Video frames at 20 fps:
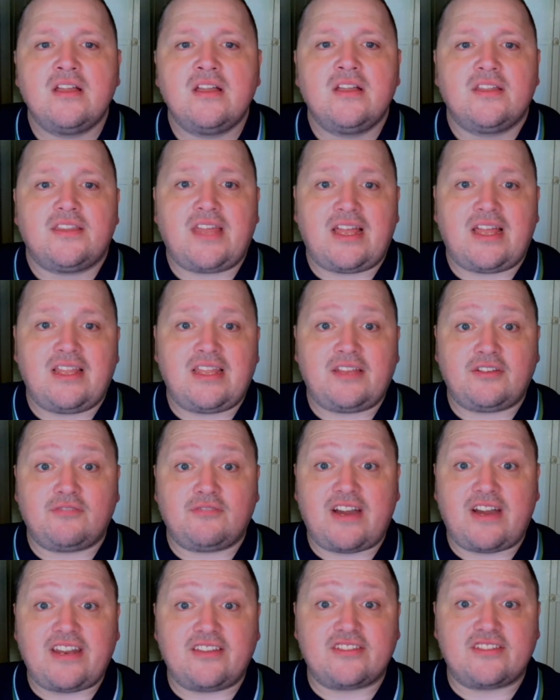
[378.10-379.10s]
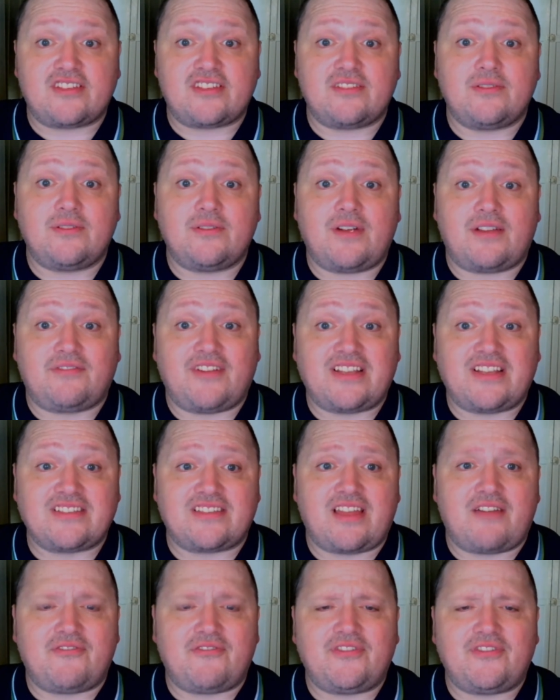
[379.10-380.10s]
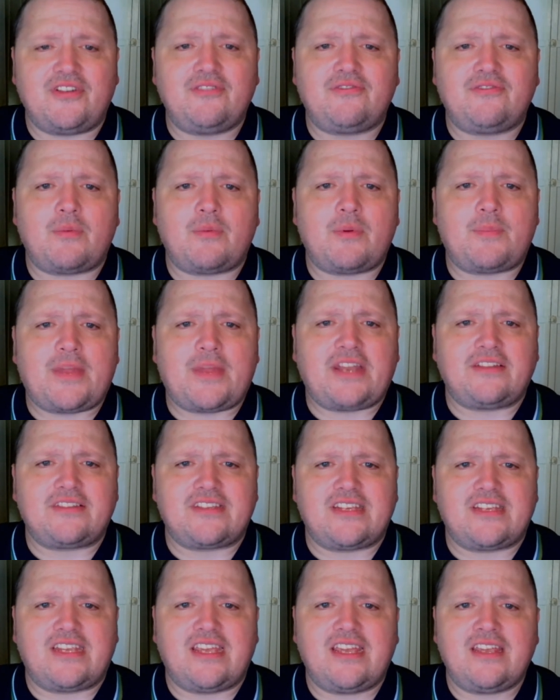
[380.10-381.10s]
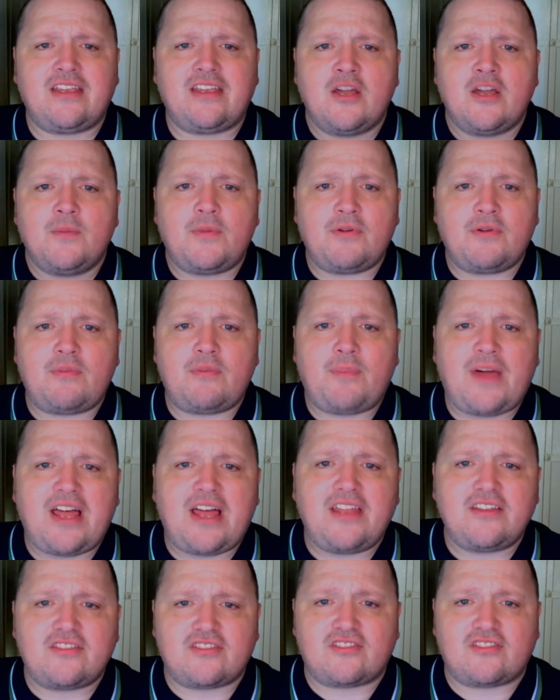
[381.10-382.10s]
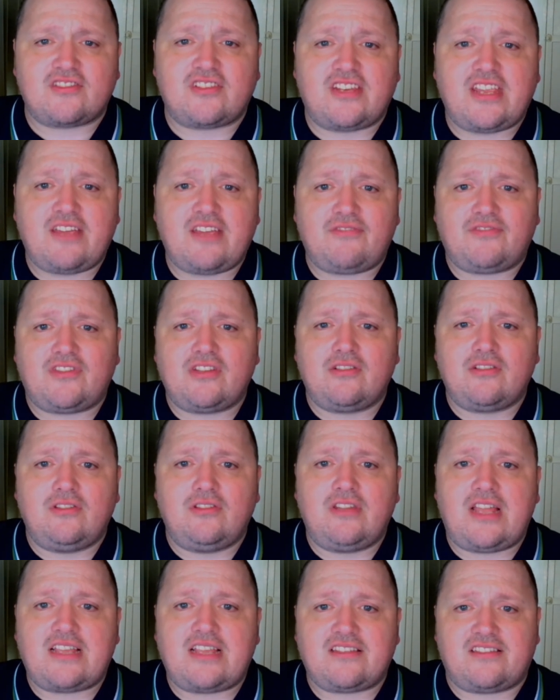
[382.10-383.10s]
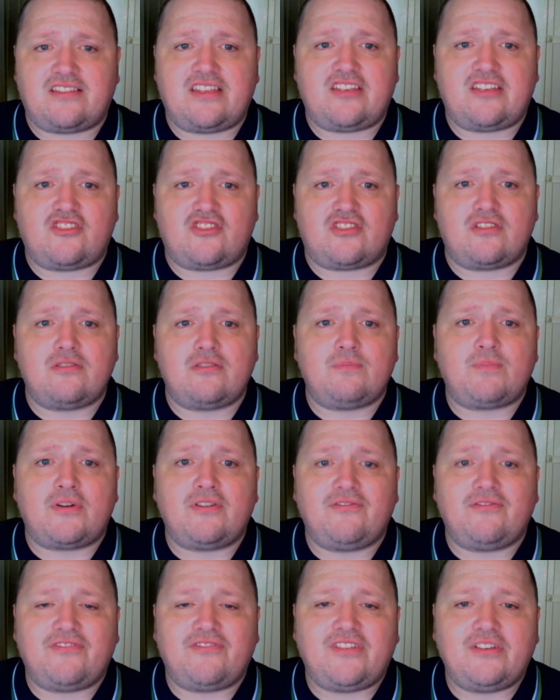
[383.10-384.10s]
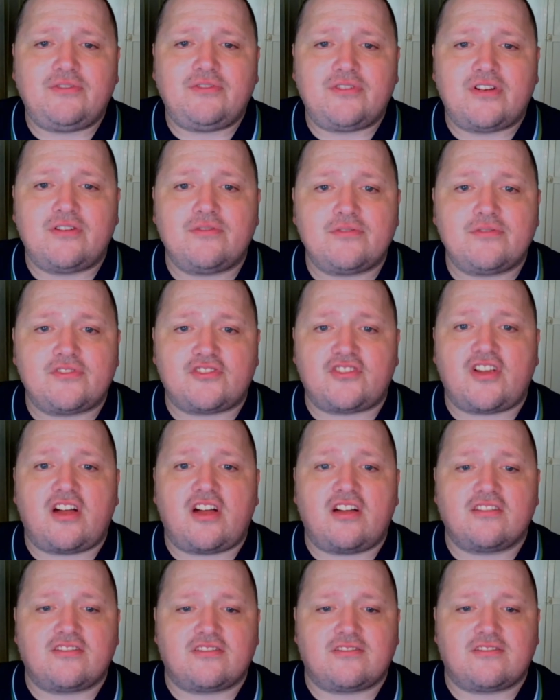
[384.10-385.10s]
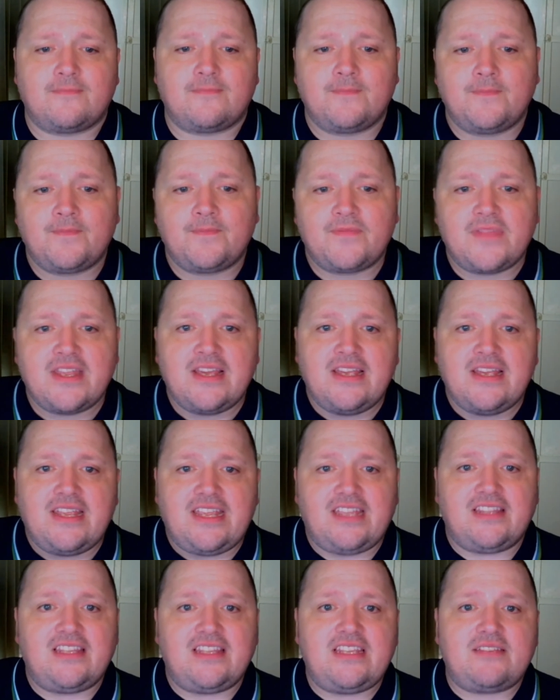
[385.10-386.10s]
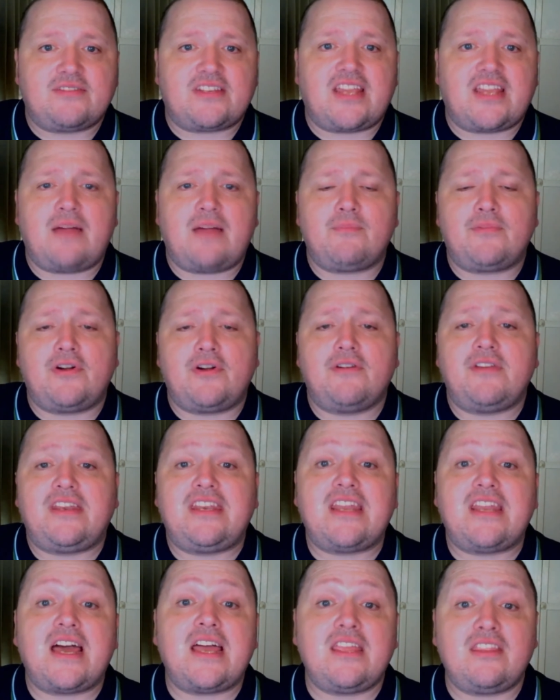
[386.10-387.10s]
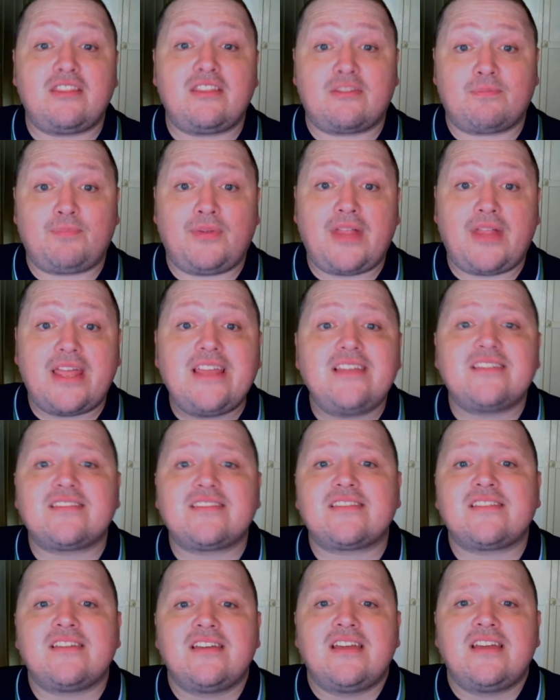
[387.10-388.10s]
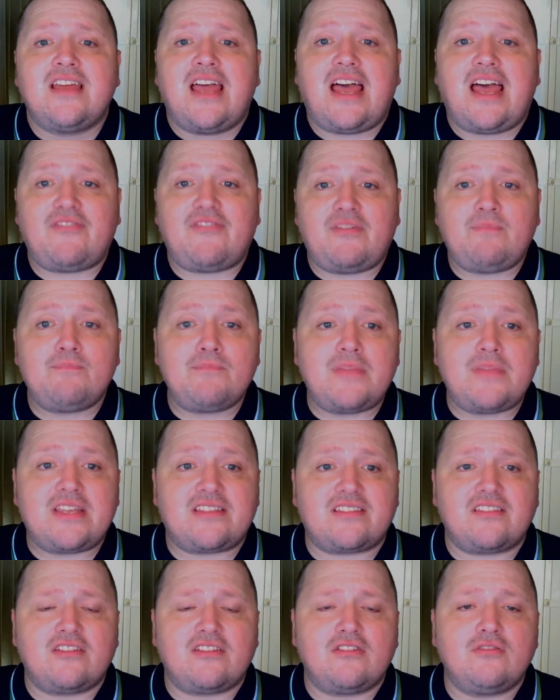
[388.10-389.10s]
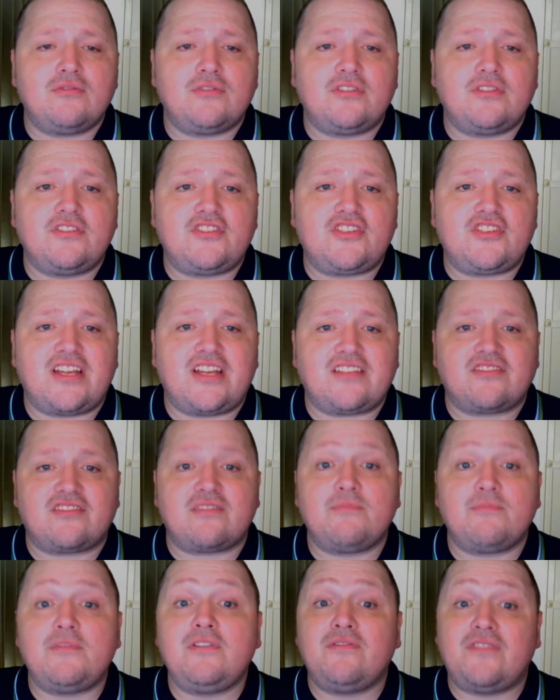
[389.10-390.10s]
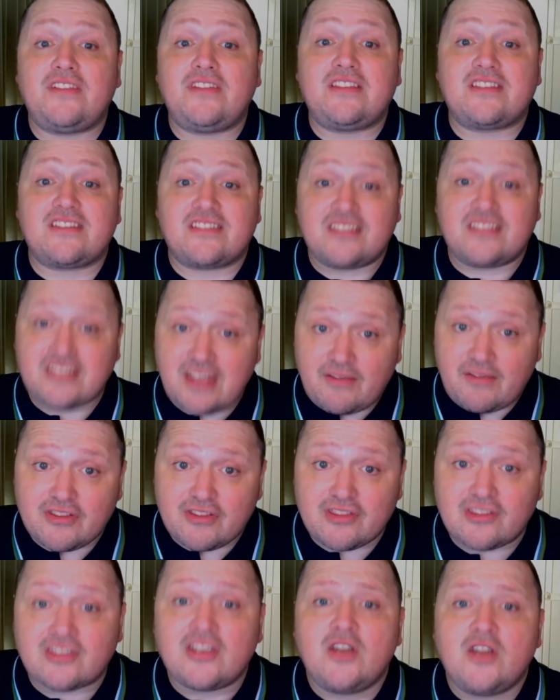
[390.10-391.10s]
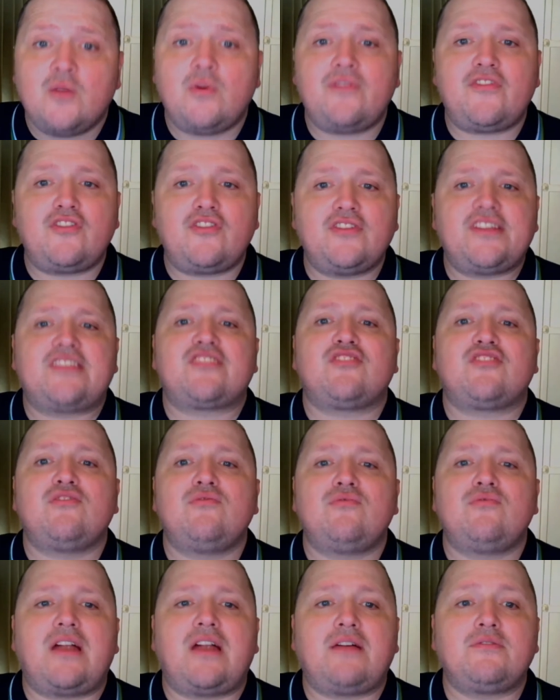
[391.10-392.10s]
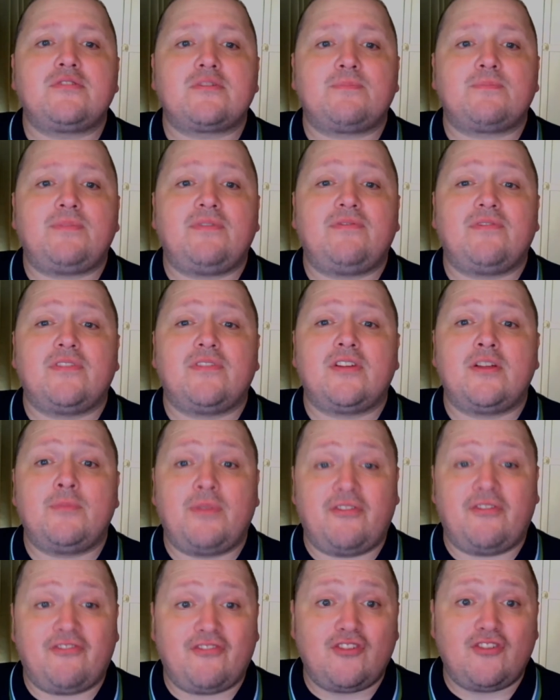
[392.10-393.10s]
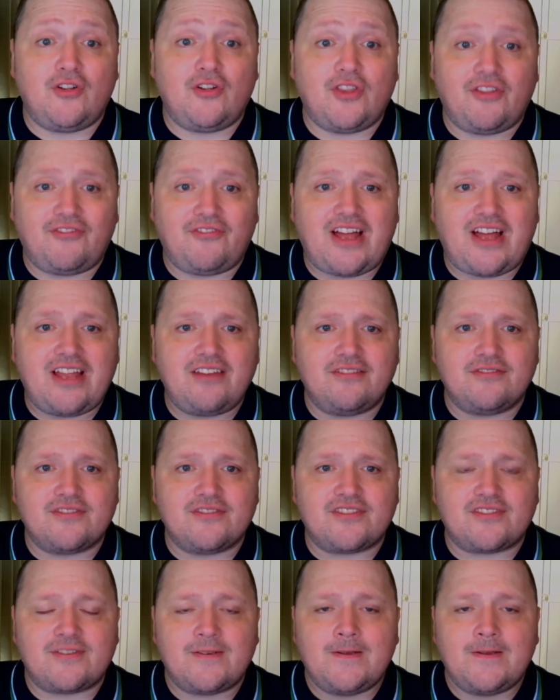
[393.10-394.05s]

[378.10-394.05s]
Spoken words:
That allowed the Raiders to advance downfield from a penalty kick, but Rapana skiffed the last-ditch two-point field goal shot. It leaves Canberra in ninth place, having missed the golden chance to move into seventh with only two rounds before the finals.